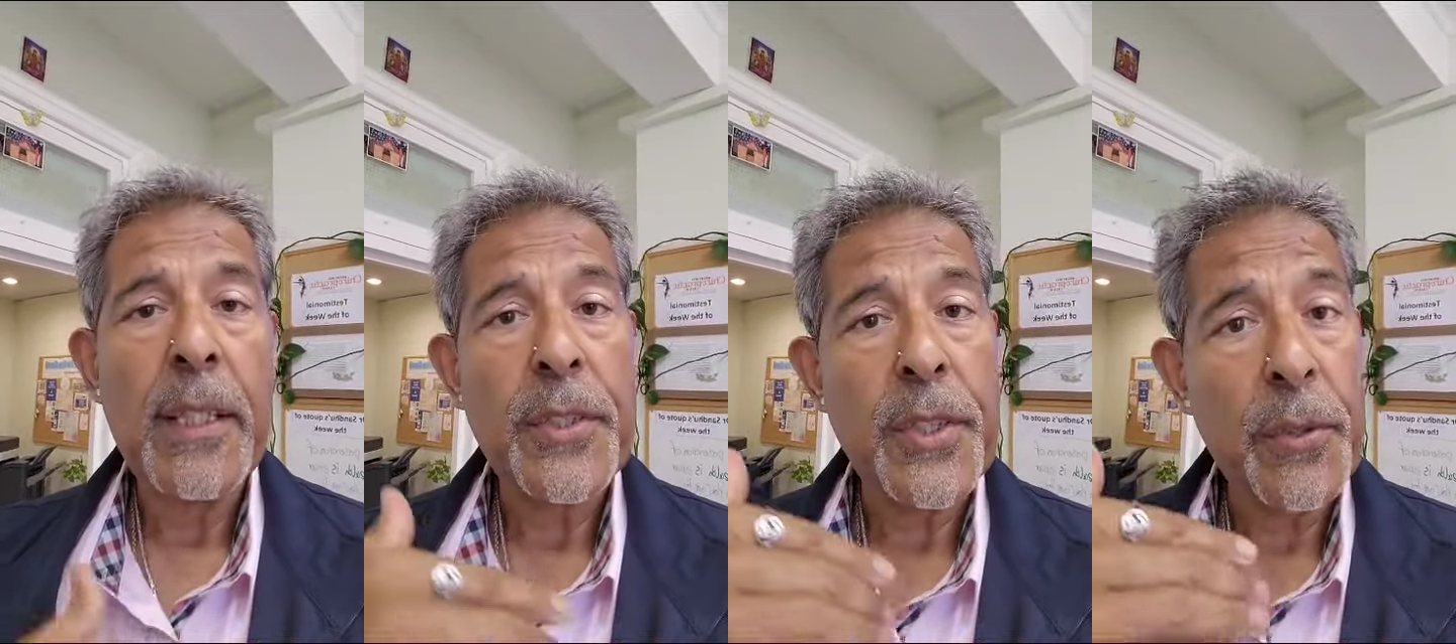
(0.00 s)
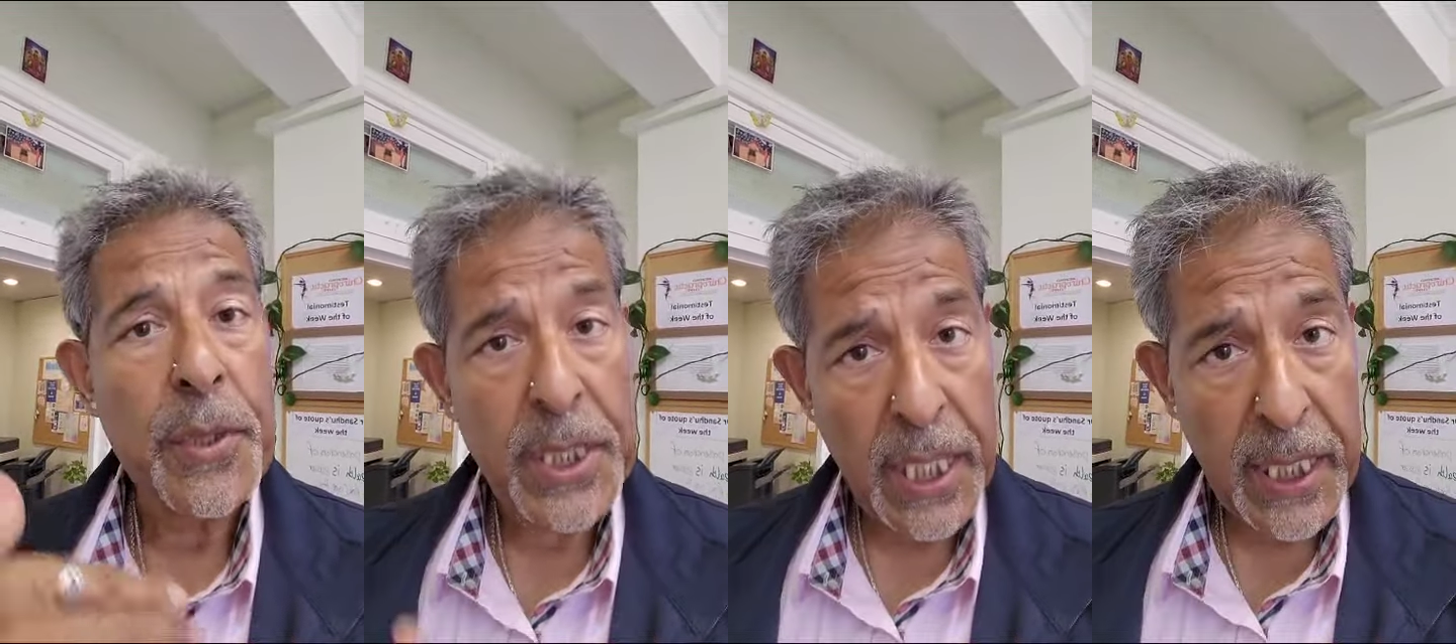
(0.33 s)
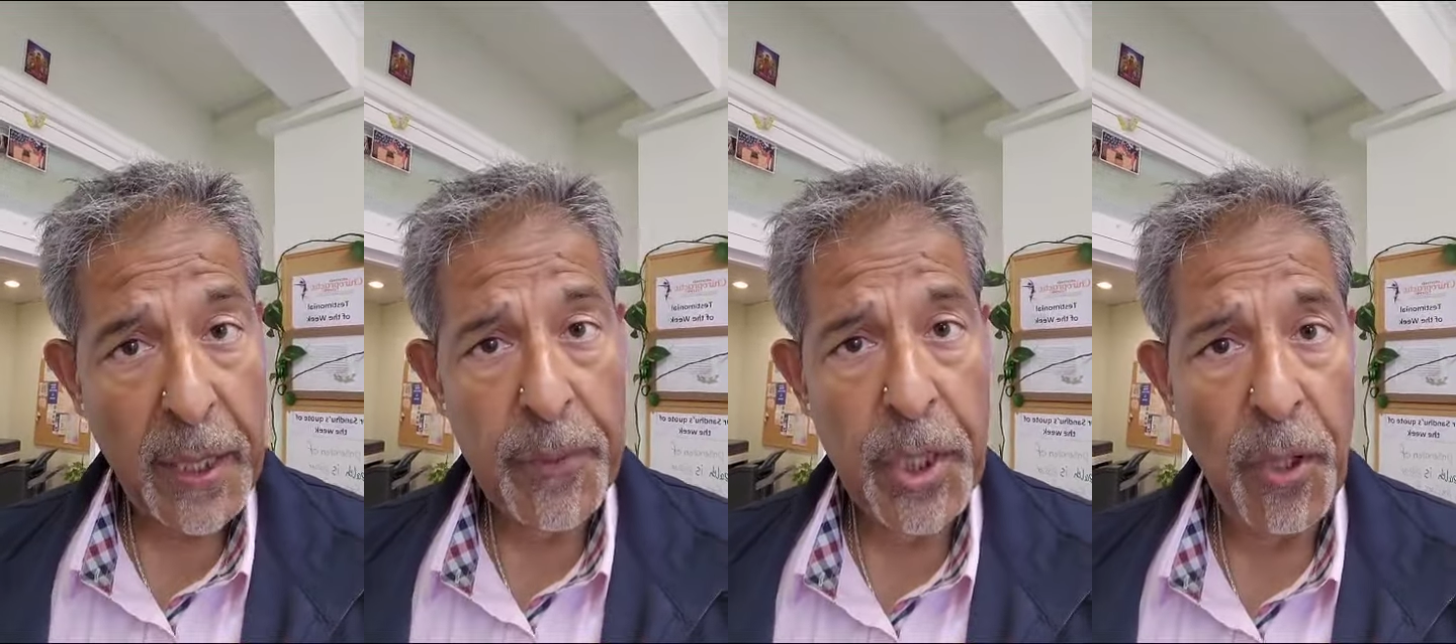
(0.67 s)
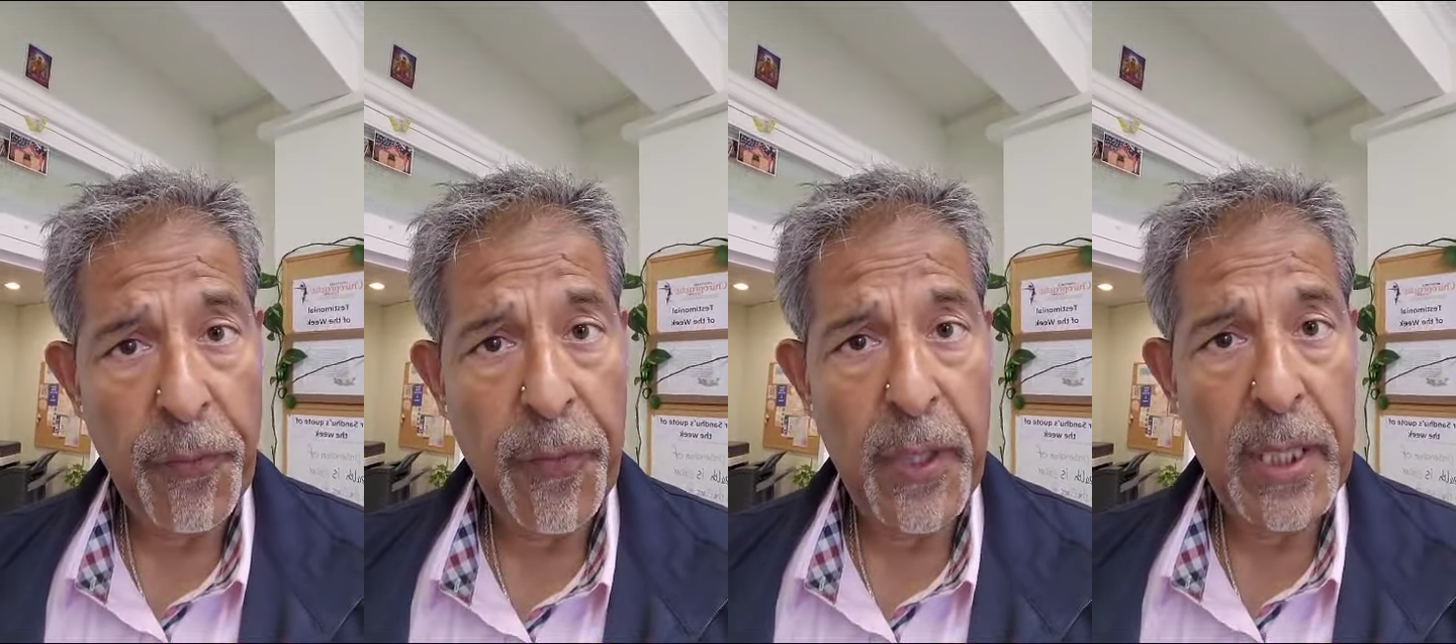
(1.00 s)
So take up the
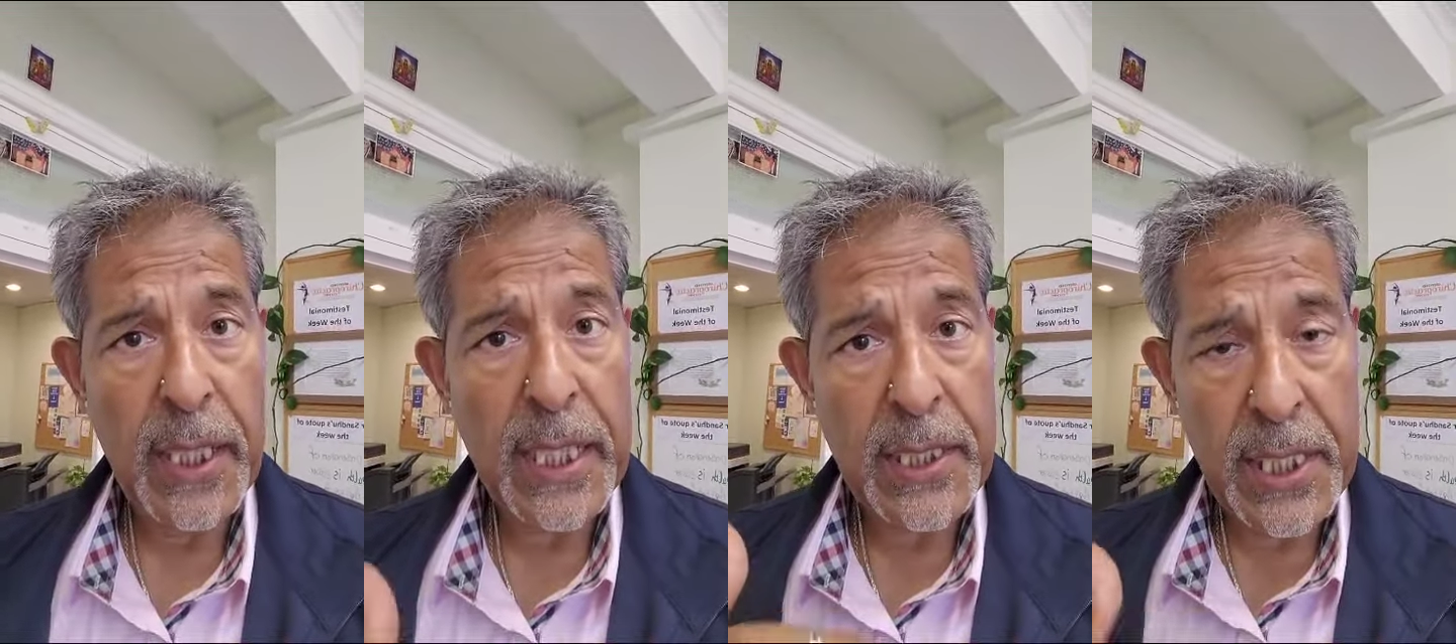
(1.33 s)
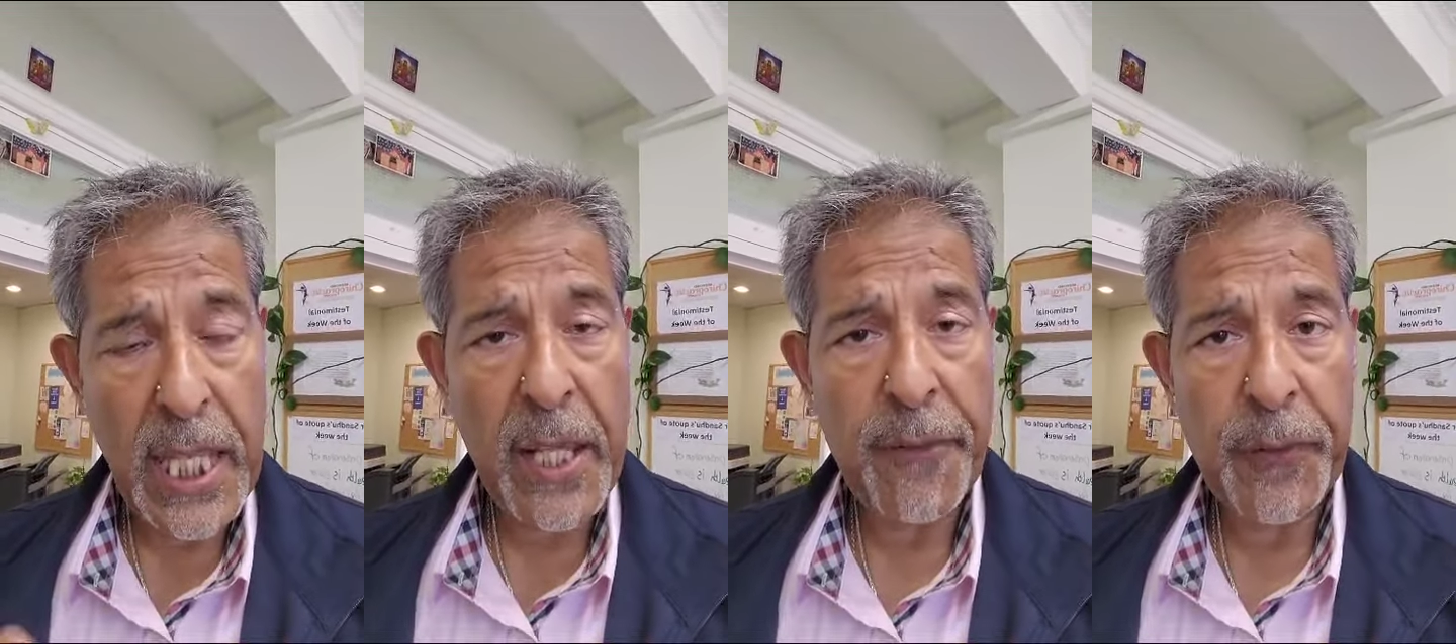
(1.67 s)
offer. It's there